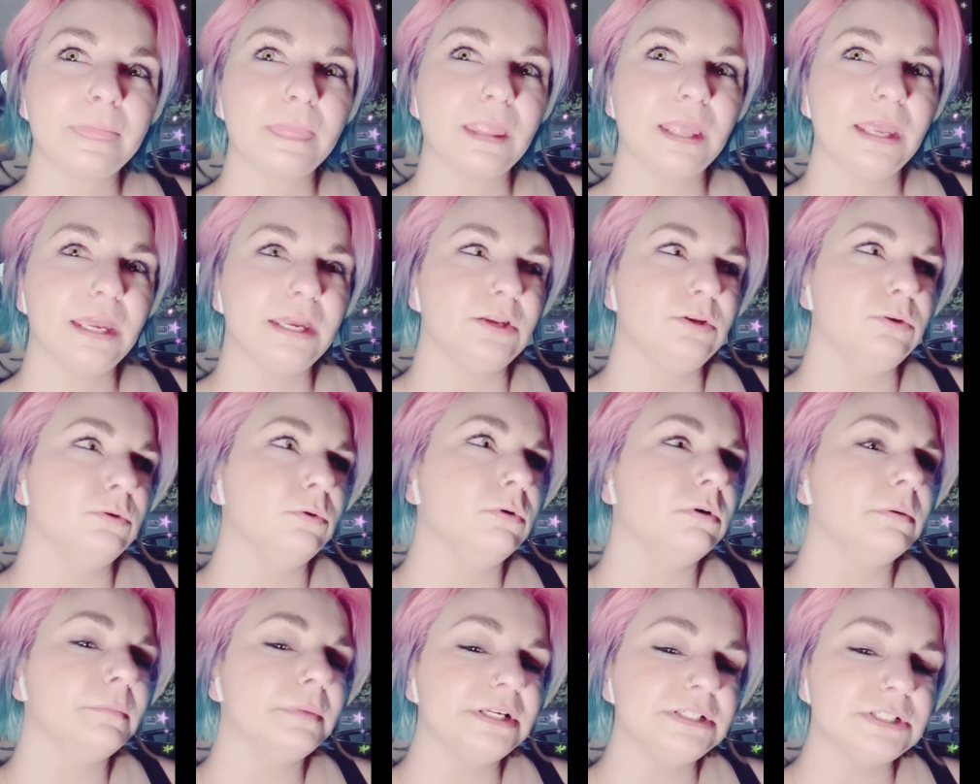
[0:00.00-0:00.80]

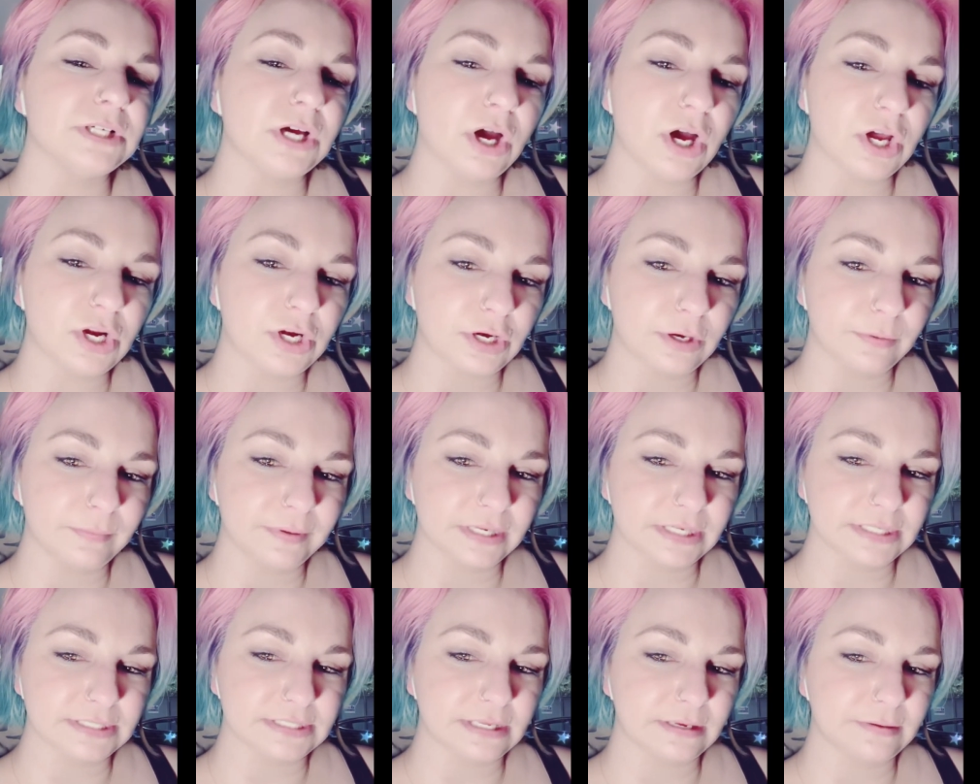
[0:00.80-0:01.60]
ignore my daughter
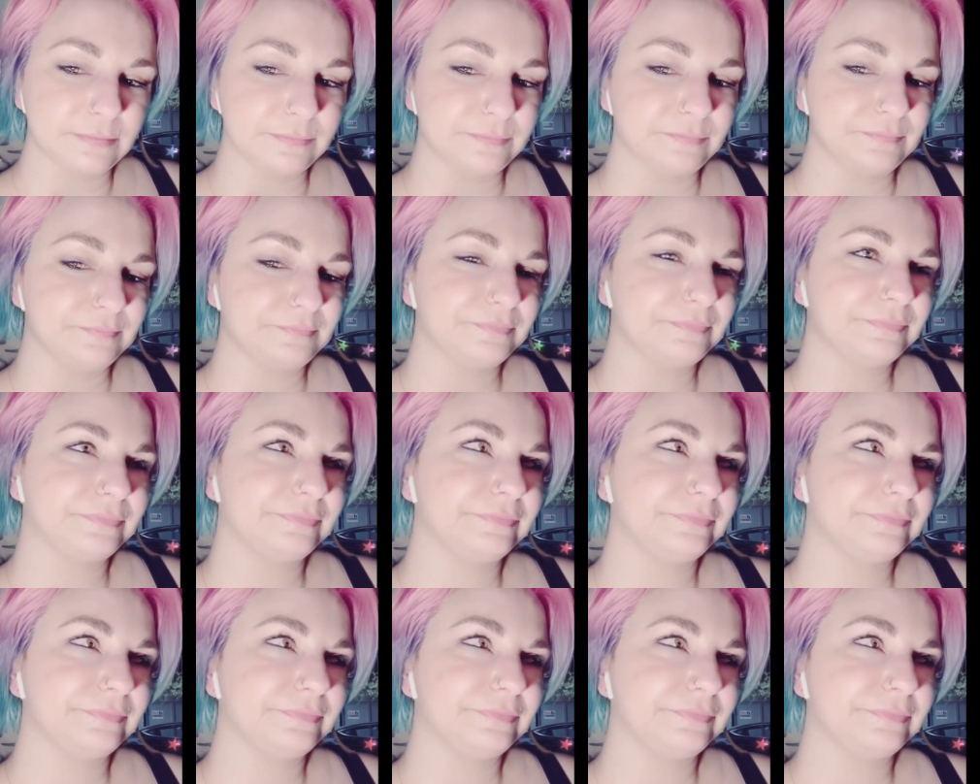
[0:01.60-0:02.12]
because I'm,